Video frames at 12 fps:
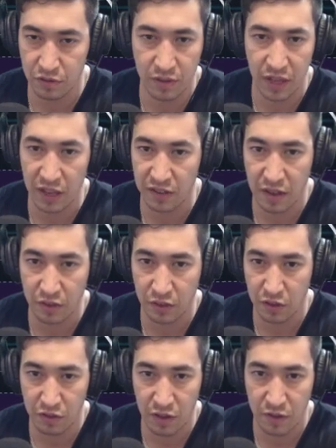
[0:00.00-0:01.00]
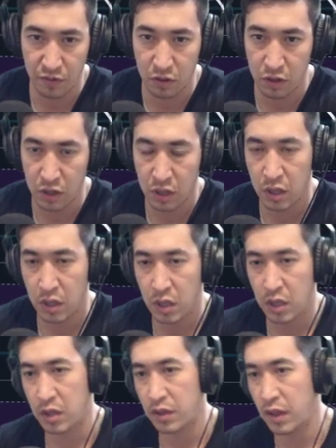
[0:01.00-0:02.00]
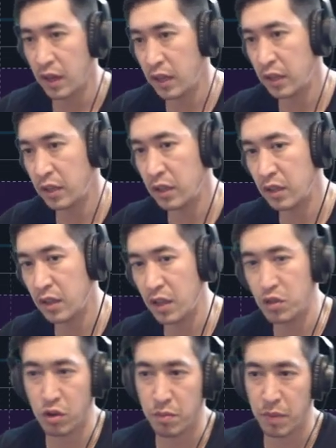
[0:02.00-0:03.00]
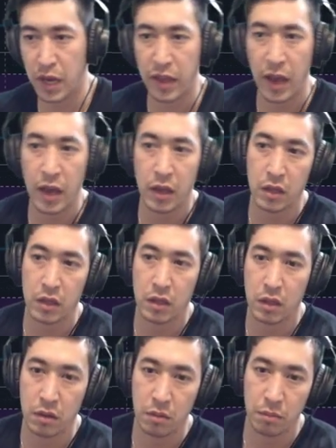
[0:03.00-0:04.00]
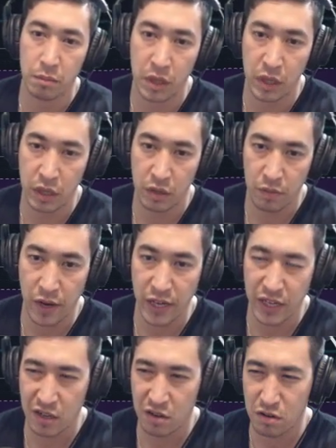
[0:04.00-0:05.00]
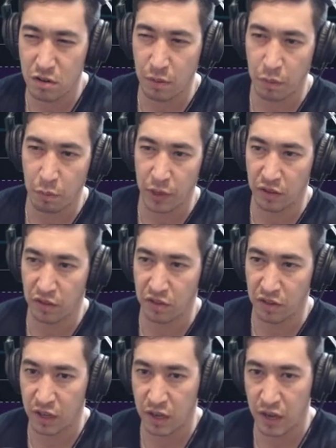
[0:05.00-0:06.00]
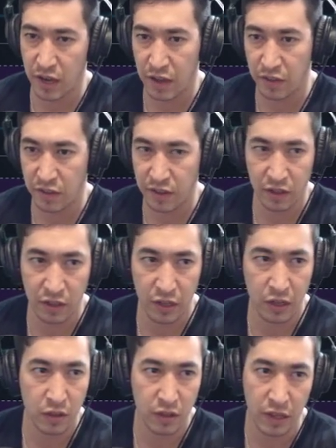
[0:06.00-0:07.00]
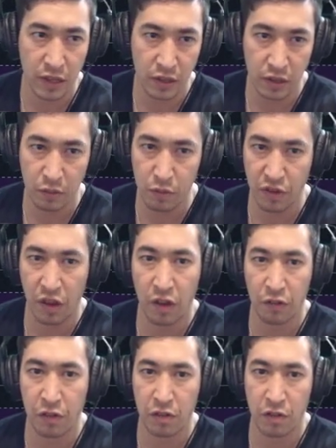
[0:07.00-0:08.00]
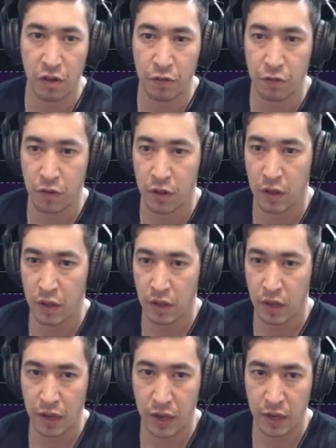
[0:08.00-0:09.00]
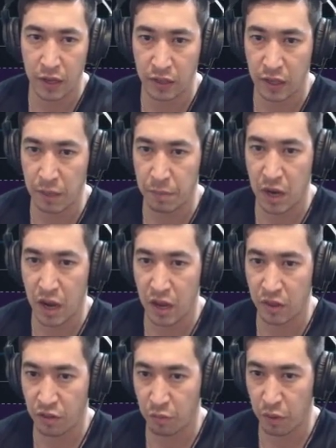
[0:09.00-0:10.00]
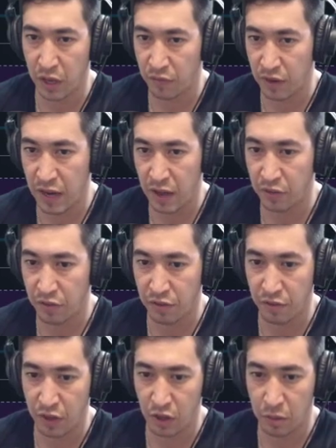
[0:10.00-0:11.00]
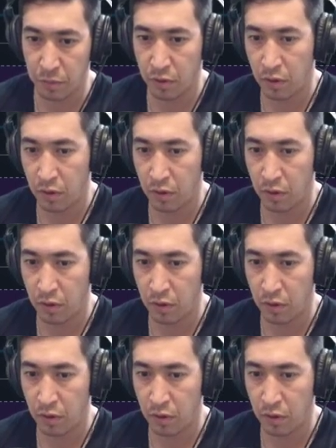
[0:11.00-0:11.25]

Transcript: takes out this level, then you could buy that. But right here, I would wait to see kind of how the daily resolves itself, and keep an eye on this wave and how this develops.